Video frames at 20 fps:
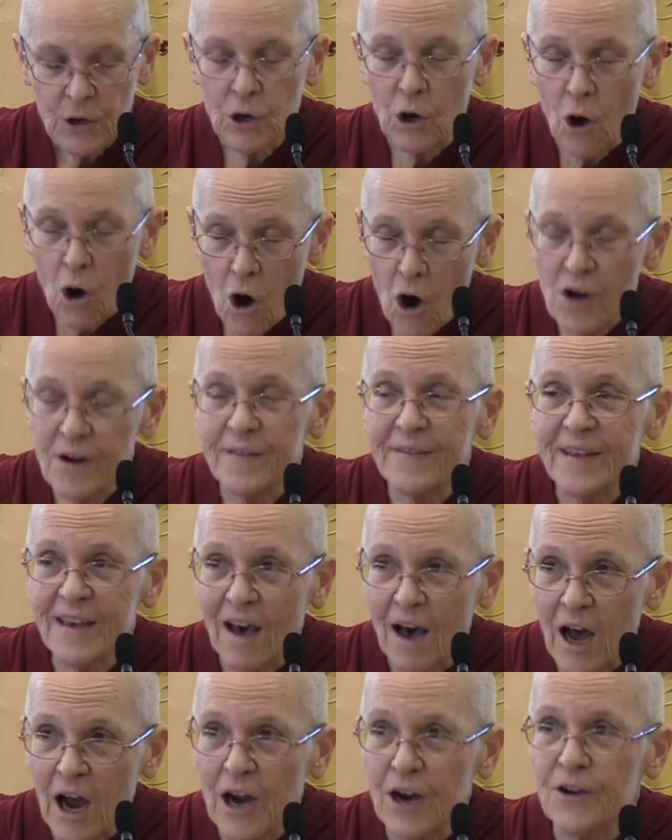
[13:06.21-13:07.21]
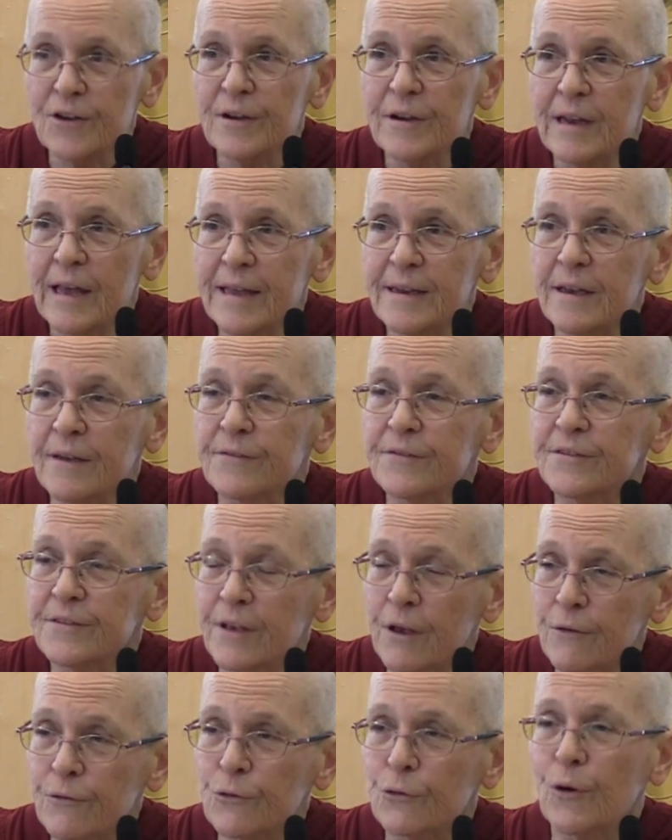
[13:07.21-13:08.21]
caught in the iron net of
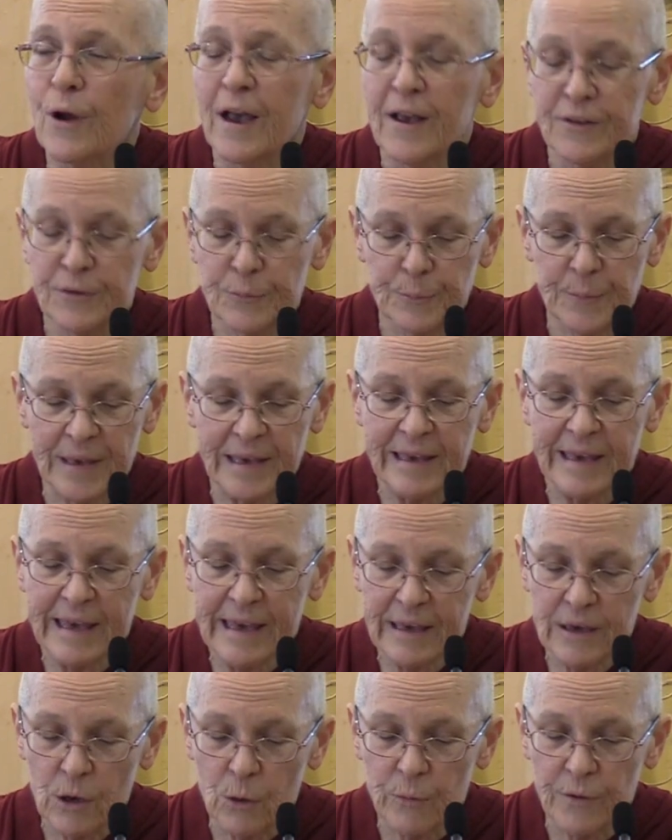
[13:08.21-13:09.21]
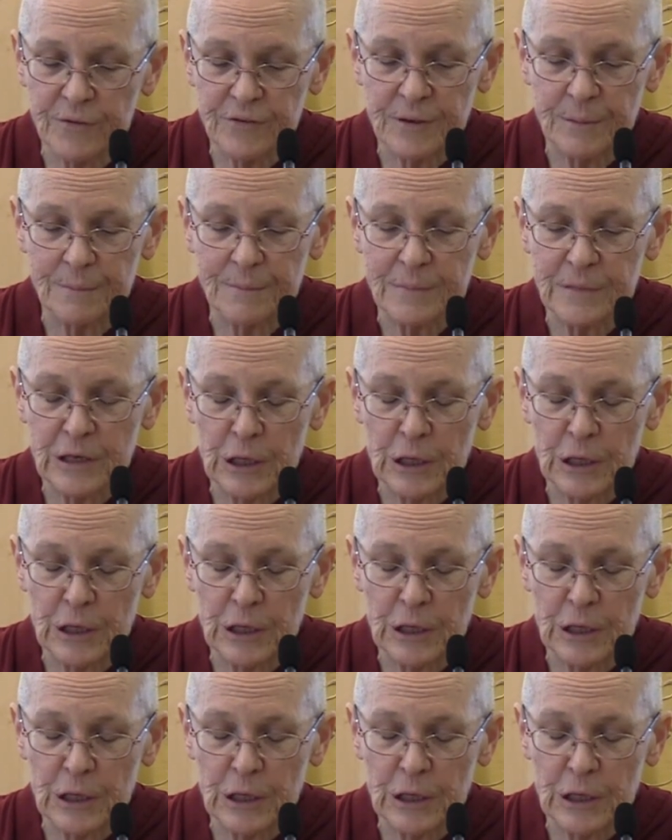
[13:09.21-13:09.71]
self grasping egoism,